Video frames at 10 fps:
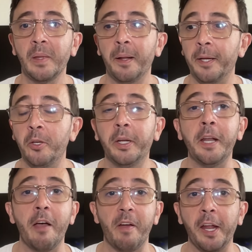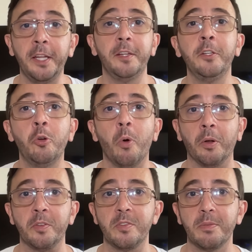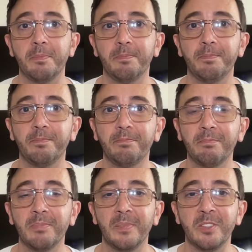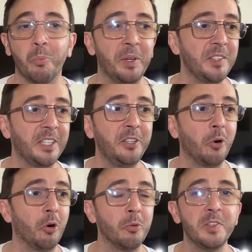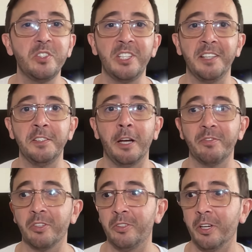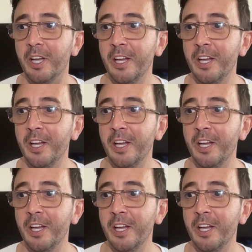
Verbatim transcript: Like you can have anything you want. So basically, you're always chasing after the,